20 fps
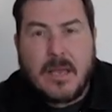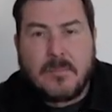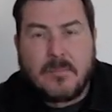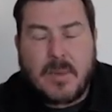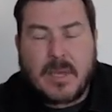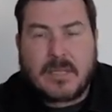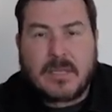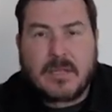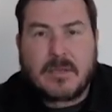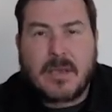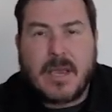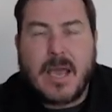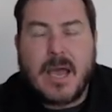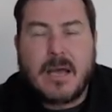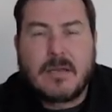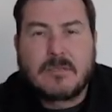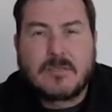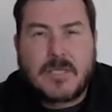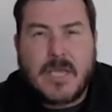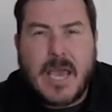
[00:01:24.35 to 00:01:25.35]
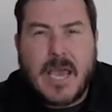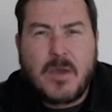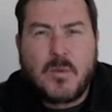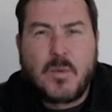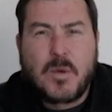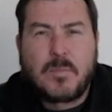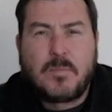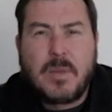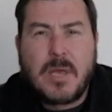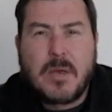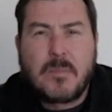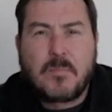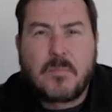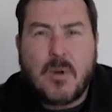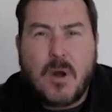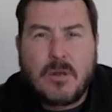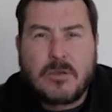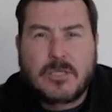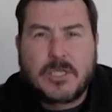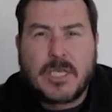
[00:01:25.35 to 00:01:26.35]
but that Gauteng would be
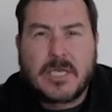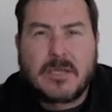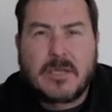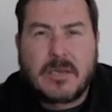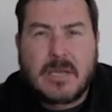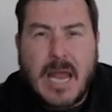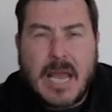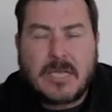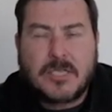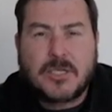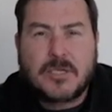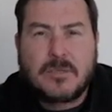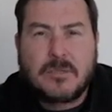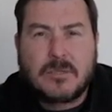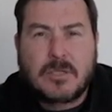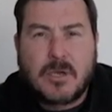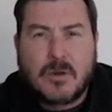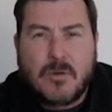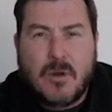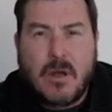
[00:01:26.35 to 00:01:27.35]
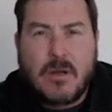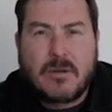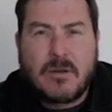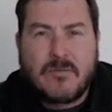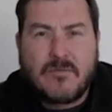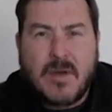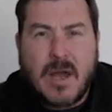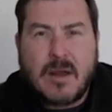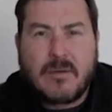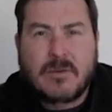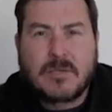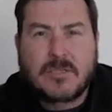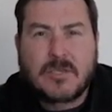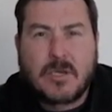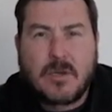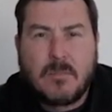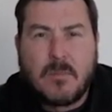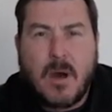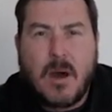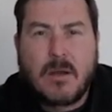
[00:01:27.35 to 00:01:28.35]
approaching the National Coronavirus
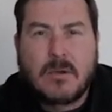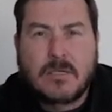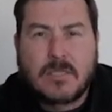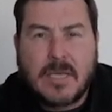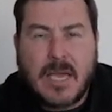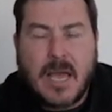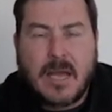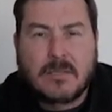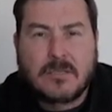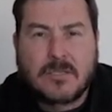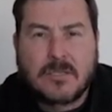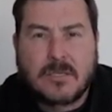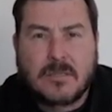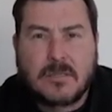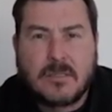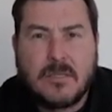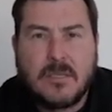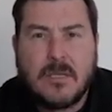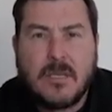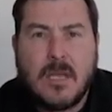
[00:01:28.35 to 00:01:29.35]
Command Council